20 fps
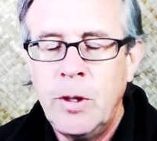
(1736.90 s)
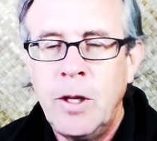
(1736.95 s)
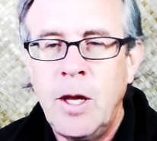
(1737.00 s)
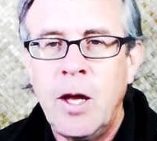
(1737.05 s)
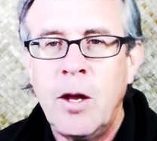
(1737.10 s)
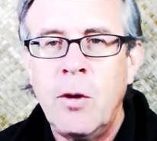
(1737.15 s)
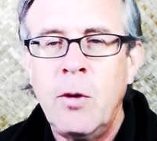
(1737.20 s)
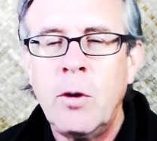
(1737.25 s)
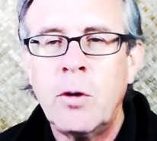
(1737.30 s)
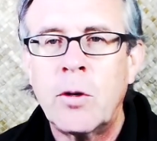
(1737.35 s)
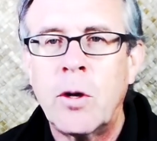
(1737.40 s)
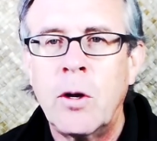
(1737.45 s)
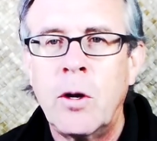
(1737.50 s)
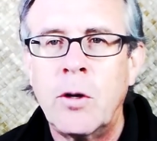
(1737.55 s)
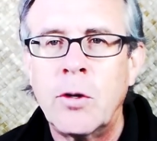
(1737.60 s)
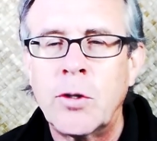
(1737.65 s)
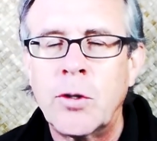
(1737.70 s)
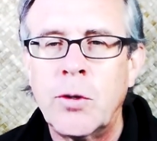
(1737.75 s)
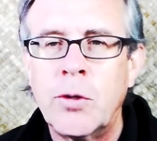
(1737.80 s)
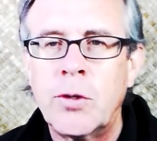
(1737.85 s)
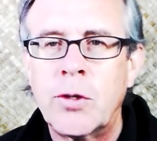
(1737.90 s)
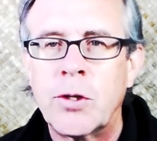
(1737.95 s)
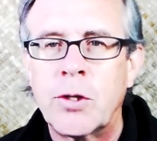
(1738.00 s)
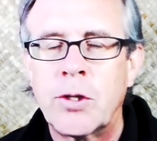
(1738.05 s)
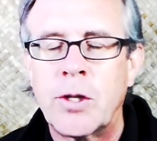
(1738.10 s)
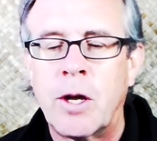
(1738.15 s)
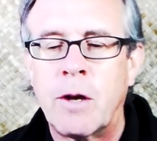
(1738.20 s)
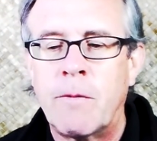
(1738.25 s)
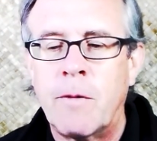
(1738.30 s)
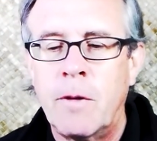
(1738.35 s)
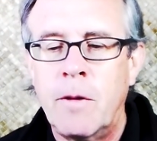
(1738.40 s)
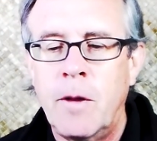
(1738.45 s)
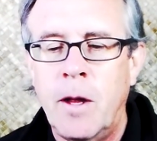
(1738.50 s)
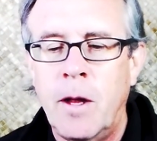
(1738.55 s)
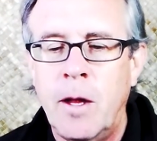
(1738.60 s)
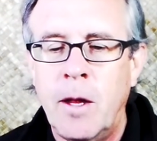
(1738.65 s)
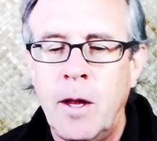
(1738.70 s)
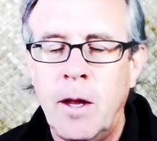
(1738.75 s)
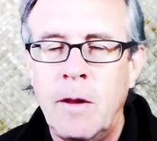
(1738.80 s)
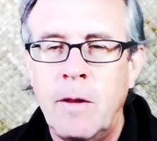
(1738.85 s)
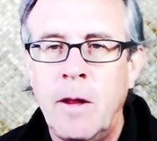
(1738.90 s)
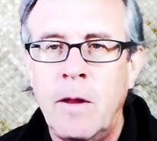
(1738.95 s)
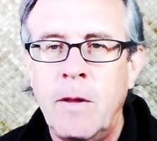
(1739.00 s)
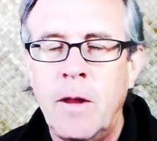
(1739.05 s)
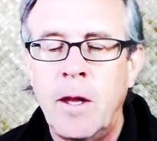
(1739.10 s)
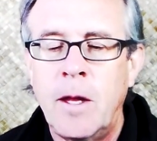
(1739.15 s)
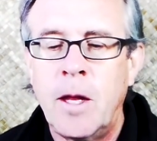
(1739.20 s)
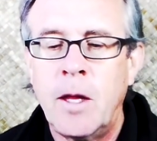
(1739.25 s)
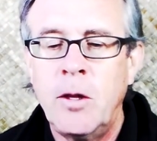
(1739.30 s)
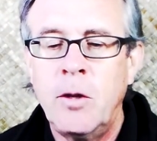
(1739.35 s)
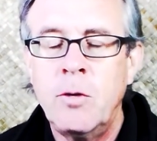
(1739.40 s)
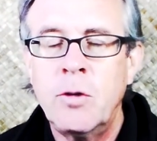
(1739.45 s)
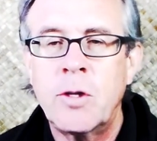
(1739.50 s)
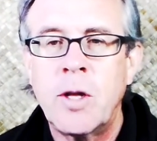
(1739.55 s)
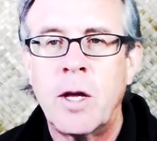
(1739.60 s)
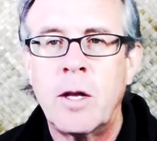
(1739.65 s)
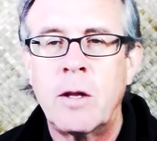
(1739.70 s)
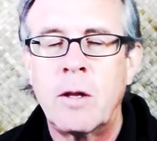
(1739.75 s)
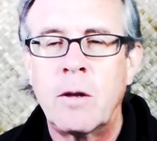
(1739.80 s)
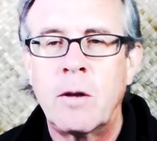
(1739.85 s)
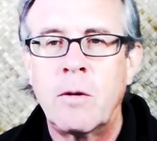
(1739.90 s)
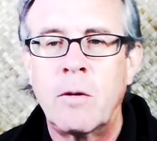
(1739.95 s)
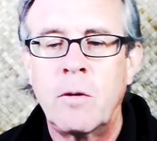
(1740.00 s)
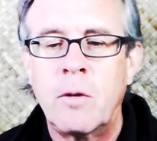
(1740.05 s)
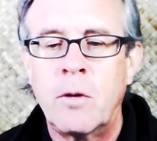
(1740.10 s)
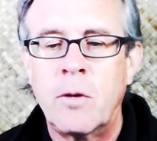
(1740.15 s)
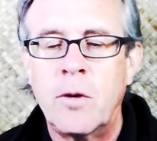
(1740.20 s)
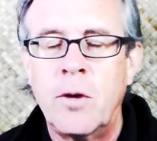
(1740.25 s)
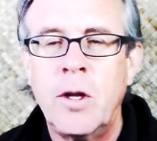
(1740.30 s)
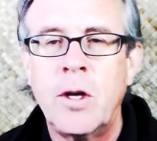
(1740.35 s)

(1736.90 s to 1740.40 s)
you get hooked on all sorts of stuff, and then, and then they get use that your